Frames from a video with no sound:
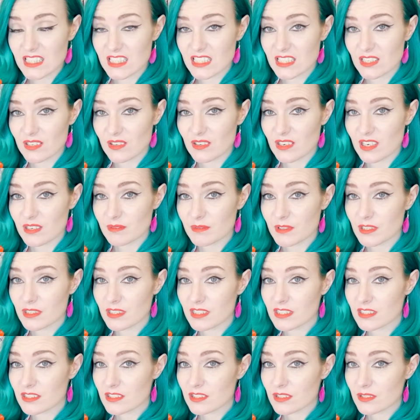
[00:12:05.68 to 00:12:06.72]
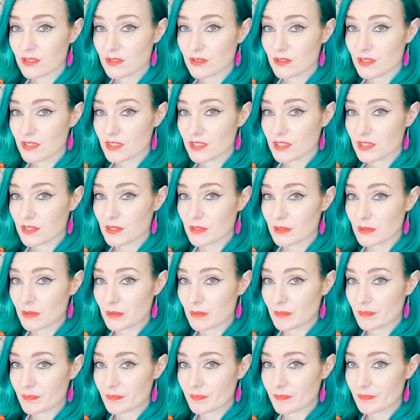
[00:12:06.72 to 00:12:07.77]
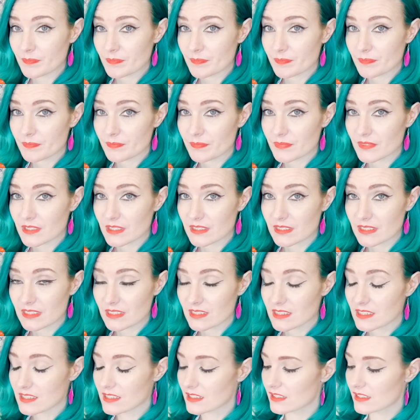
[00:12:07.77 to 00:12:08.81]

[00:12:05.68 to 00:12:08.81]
So I'm going to assume that this